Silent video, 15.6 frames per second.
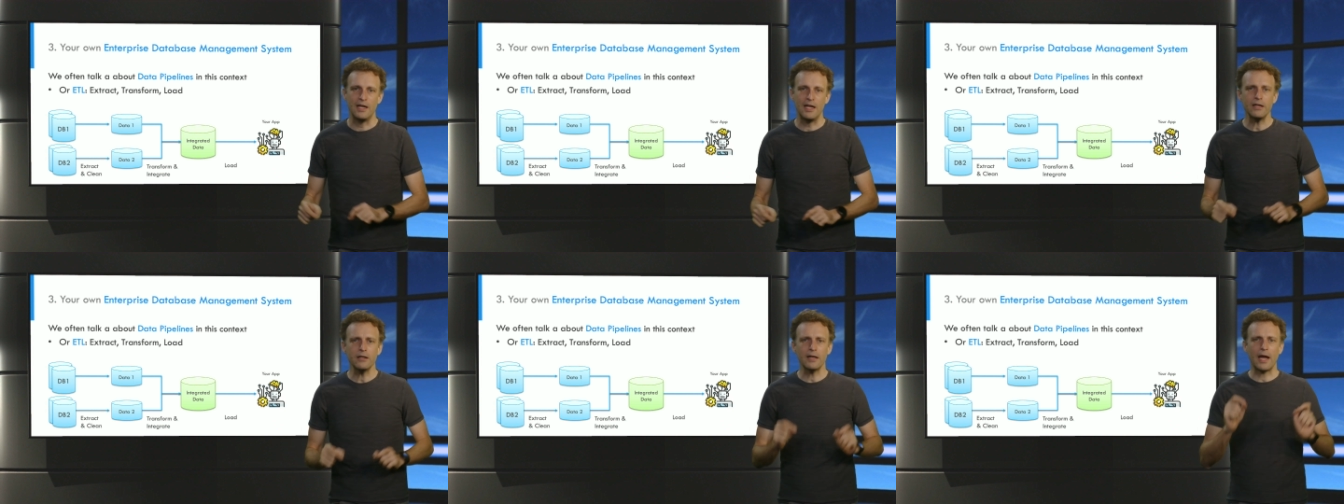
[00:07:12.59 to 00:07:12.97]

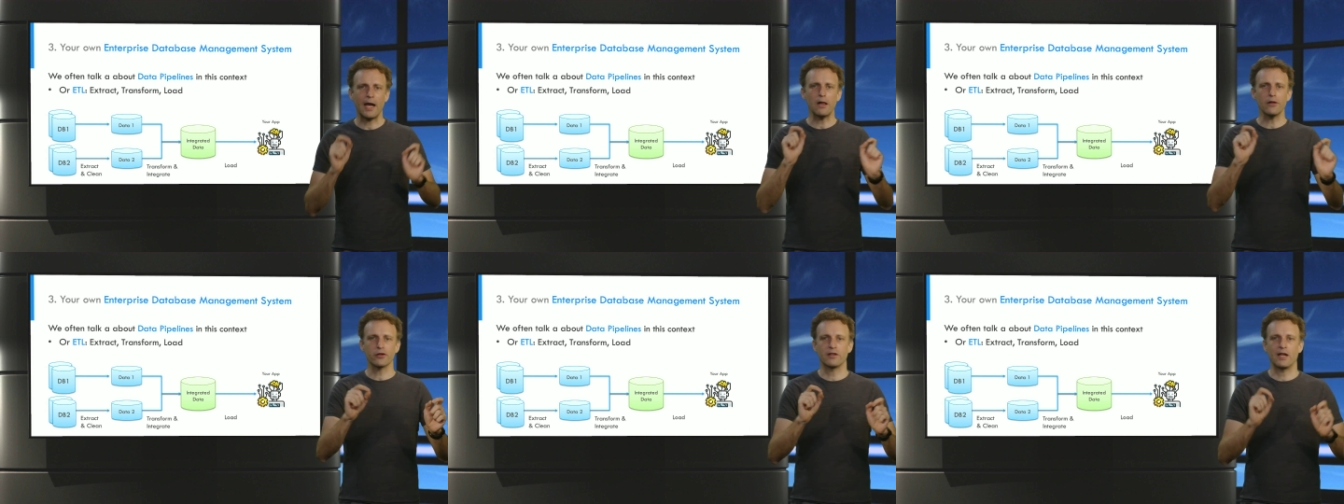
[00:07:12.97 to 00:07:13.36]

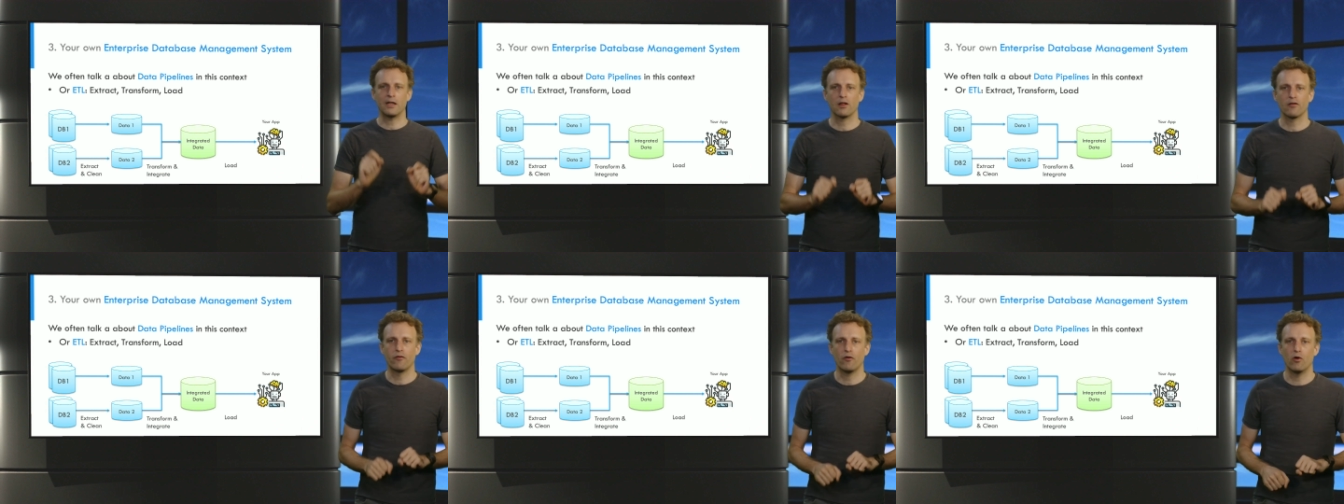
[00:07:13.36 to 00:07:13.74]
ETL
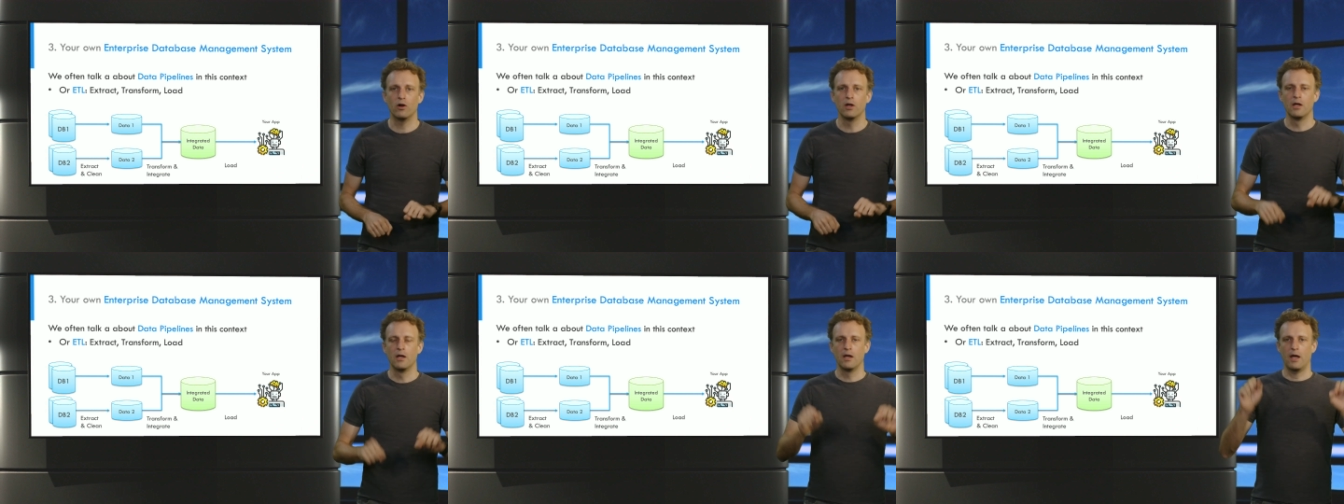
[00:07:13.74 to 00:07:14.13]
stands
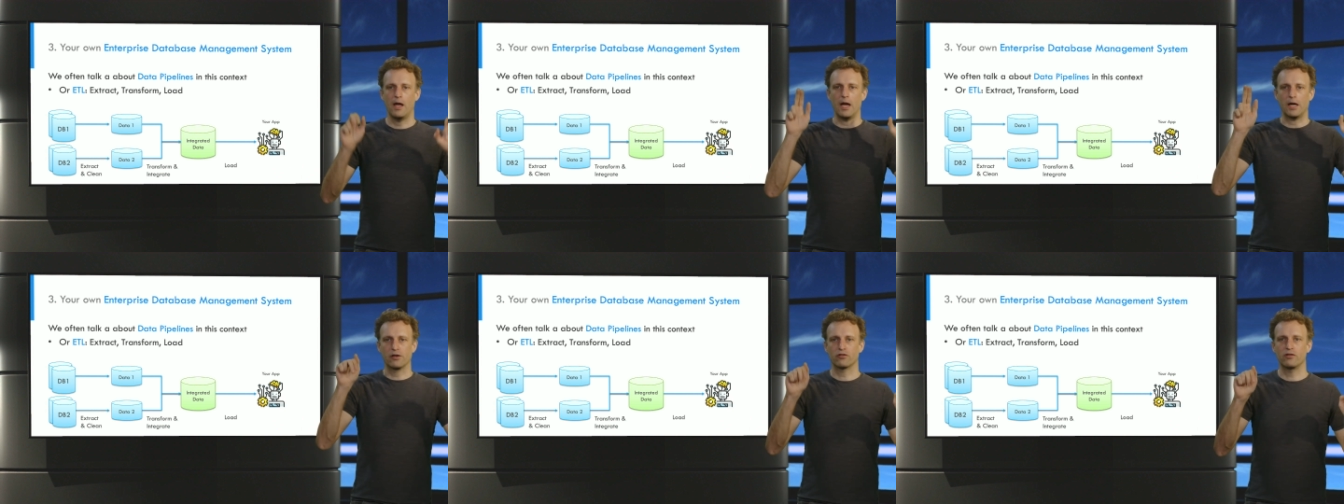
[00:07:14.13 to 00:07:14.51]
for
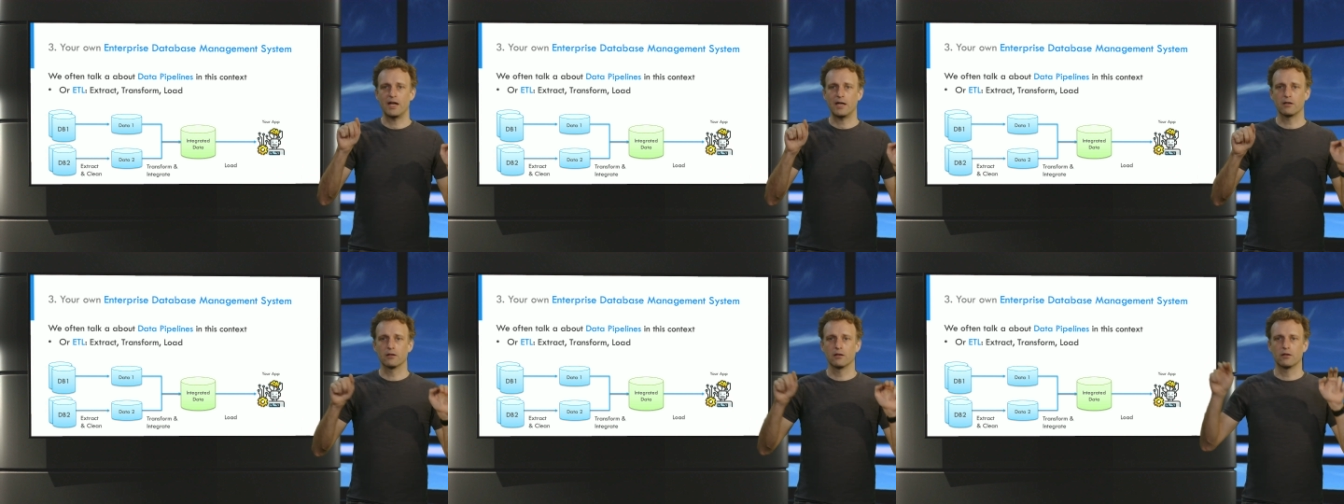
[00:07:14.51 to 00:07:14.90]

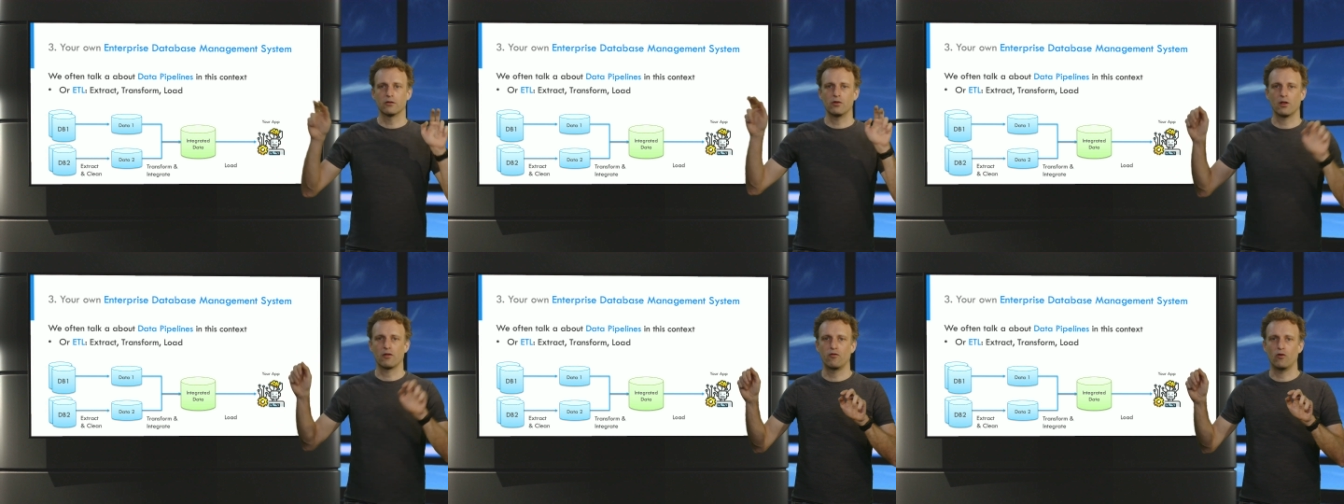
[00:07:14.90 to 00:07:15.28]
extract,
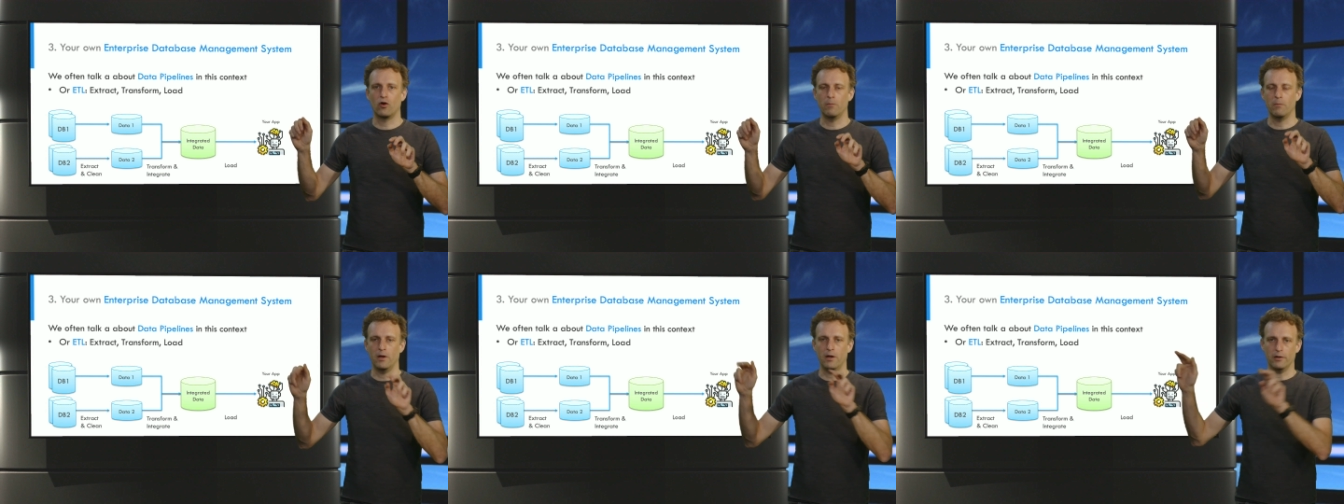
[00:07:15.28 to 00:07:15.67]

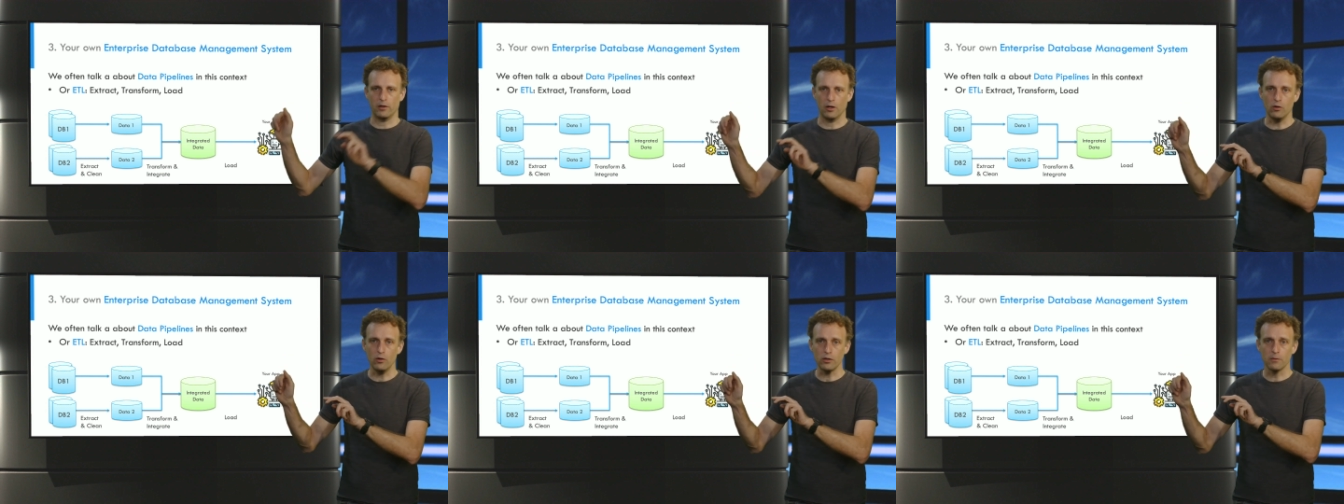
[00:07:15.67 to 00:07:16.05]
transform, and
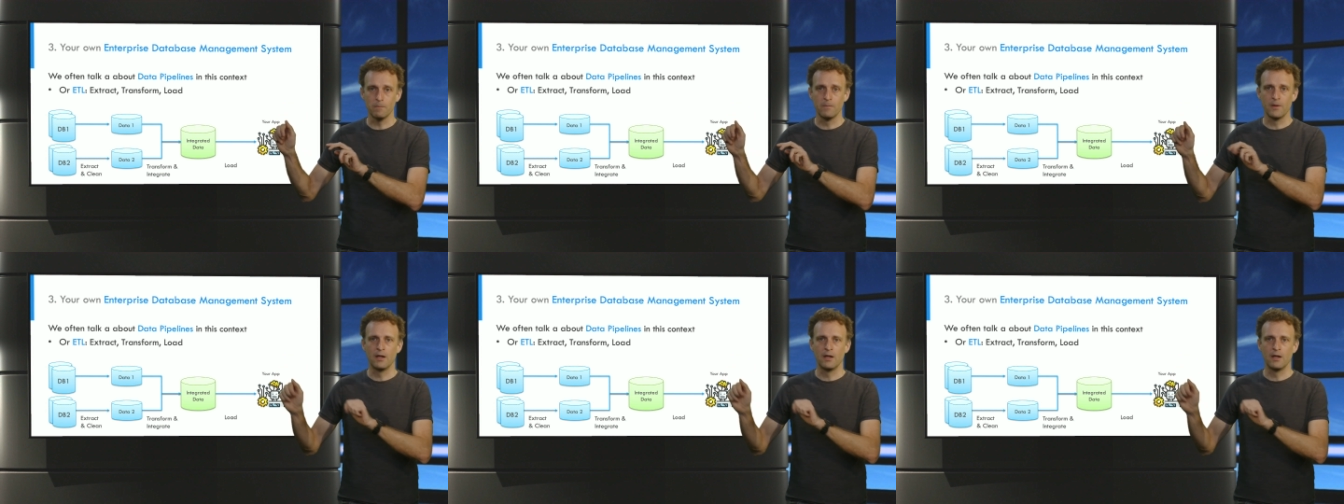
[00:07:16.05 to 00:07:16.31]
load,